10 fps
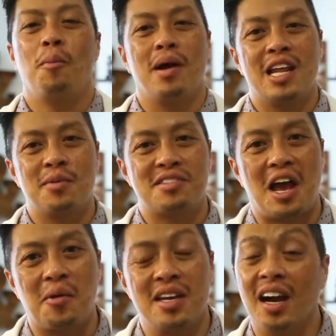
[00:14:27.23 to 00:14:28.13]
my name is
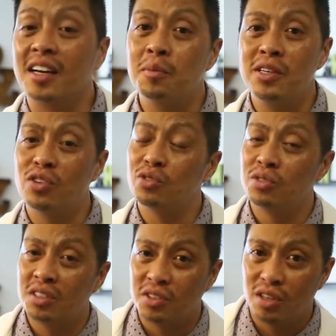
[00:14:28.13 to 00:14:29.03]
Howie. I'm going to be your
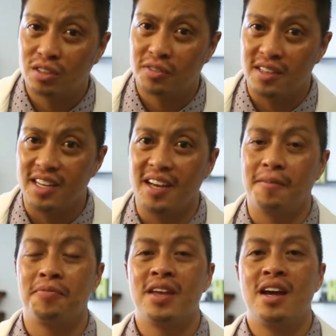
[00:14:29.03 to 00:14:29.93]
student nurse for the day.